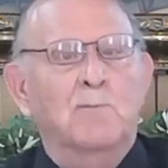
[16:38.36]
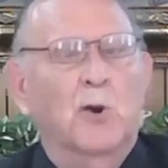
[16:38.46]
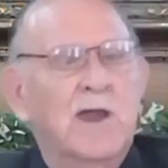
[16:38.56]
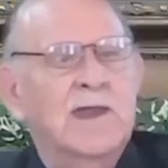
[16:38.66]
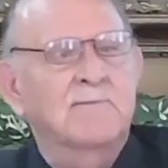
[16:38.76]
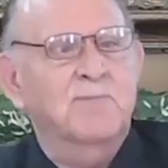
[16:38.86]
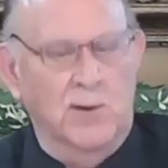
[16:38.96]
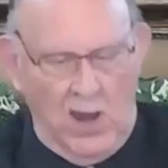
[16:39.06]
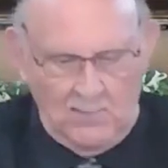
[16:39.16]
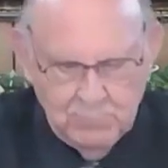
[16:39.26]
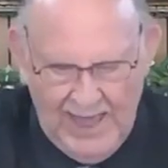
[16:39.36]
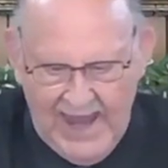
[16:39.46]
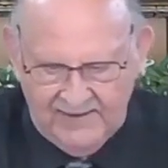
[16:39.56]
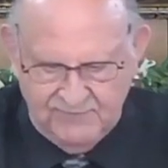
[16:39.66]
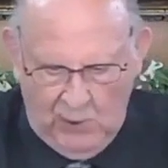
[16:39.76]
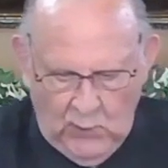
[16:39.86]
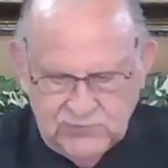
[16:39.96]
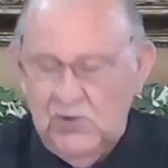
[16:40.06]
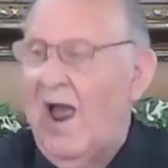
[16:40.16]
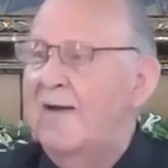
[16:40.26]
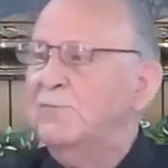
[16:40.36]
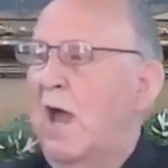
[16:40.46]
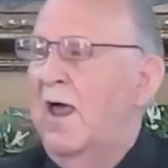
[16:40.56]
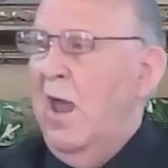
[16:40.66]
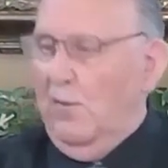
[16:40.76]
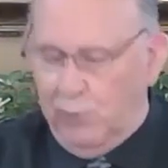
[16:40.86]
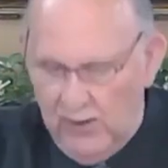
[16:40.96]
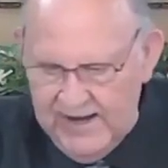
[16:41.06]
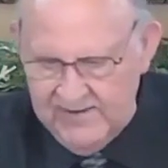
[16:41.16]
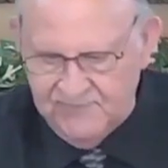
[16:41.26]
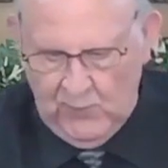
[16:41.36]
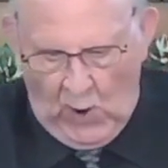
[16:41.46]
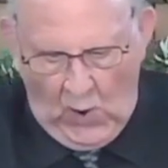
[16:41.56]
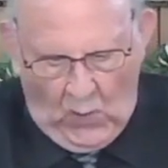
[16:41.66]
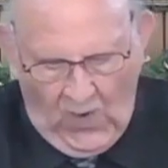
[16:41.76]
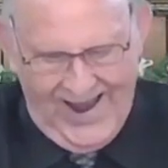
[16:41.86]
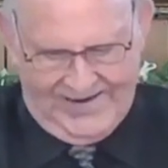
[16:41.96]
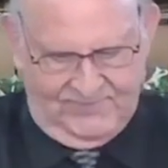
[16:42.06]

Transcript: praying for black folks. I'm not praying for white